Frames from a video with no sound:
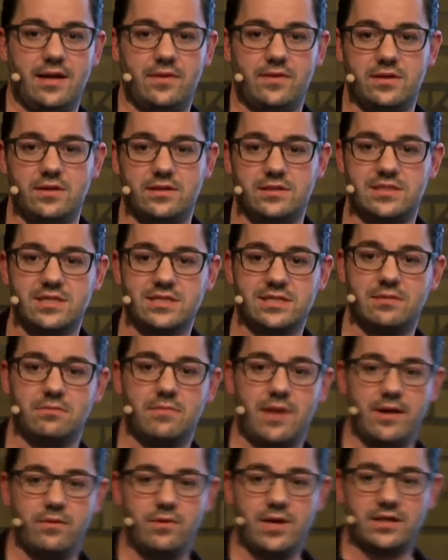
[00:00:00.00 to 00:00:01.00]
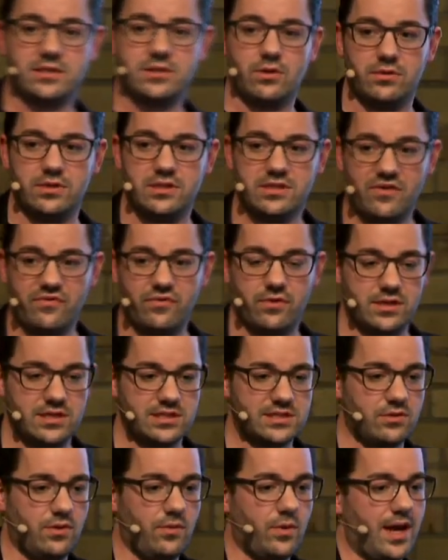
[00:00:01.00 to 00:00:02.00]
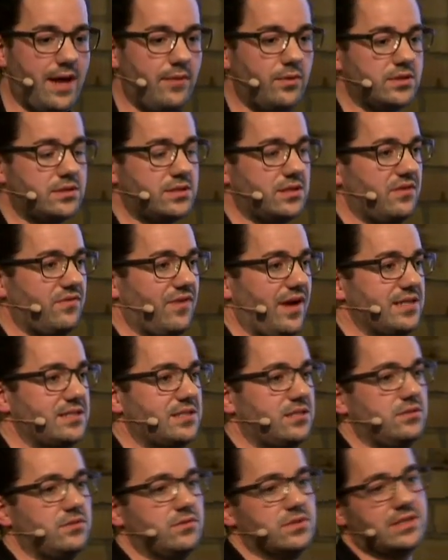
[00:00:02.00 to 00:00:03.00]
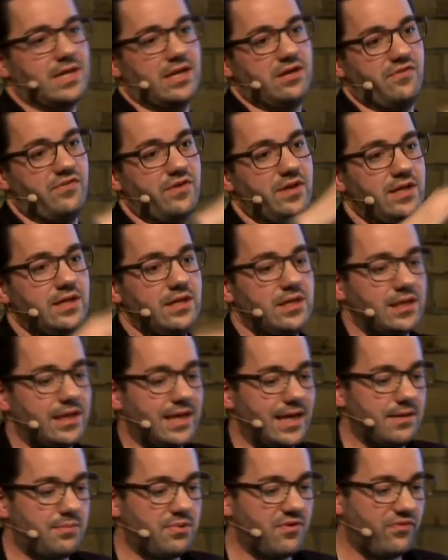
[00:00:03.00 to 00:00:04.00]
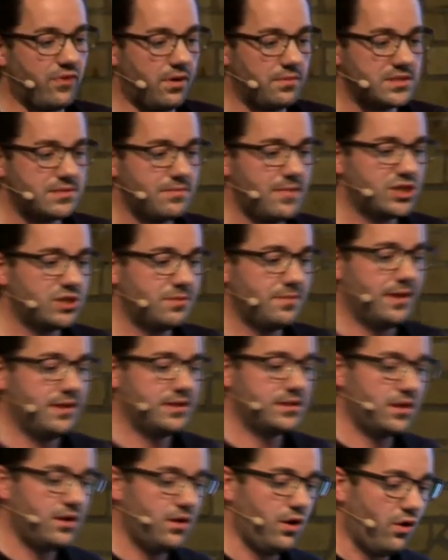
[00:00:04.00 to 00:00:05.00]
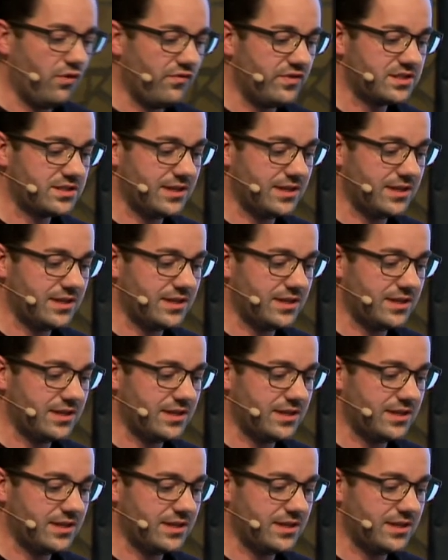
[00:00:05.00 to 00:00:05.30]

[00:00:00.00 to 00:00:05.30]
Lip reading: and the system might react totally differently. So what I would advise to do is kind of get a performance measurement over